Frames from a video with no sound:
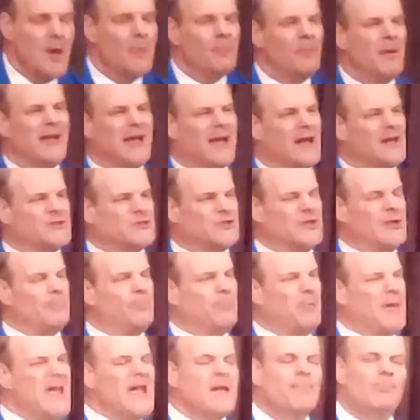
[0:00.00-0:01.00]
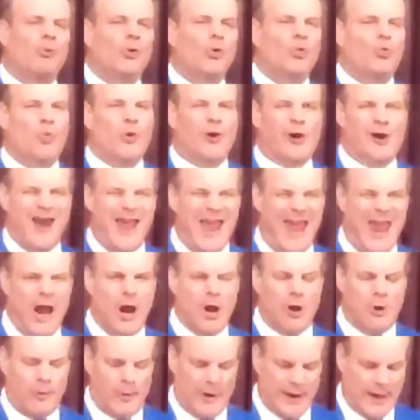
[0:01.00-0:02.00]
because the people were
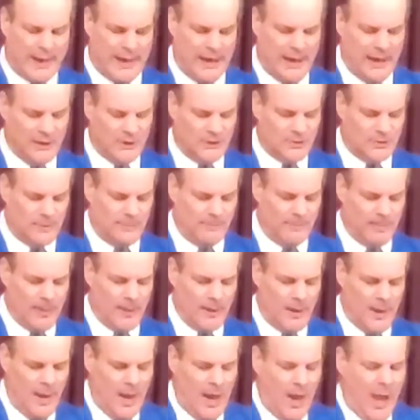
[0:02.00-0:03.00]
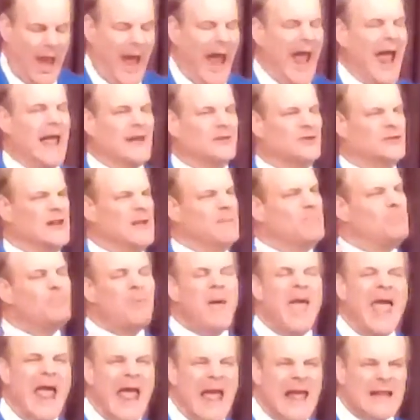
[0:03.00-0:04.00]
arrogant and
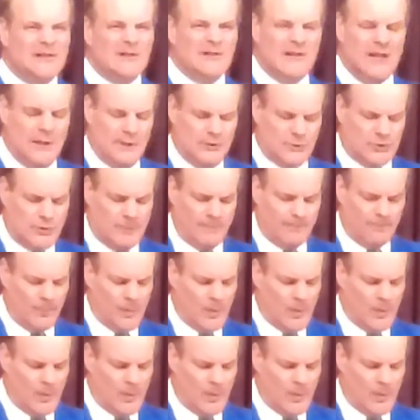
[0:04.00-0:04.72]
dependent